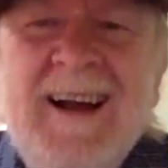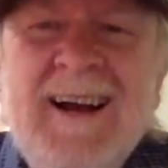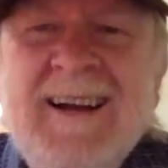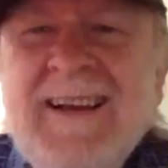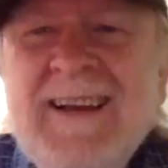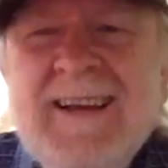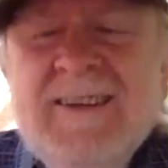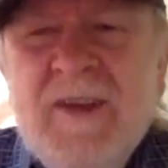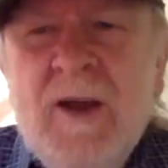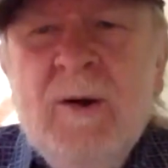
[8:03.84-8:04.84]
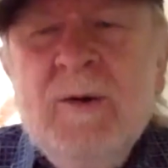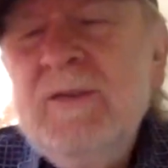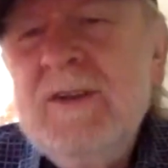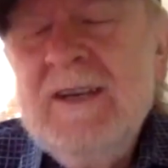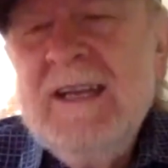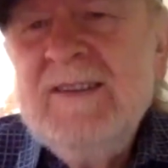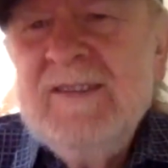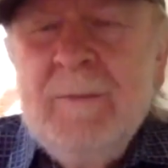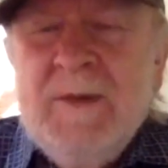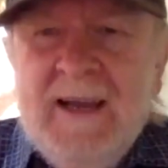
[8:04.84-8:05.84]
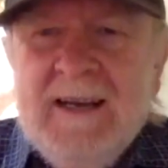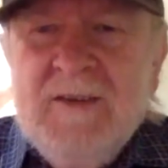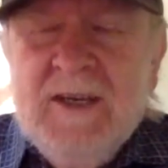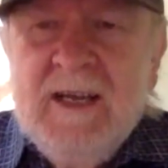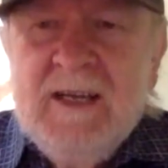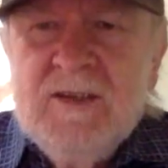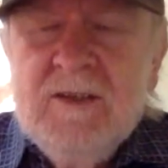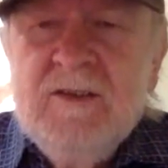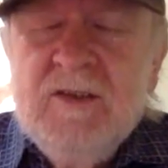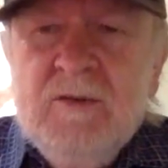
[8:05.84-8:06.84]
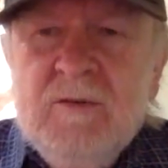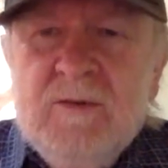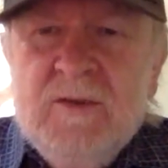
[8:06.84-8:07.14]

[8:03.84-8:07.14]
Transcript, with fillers: Uh, so, so you need some kind of connection to,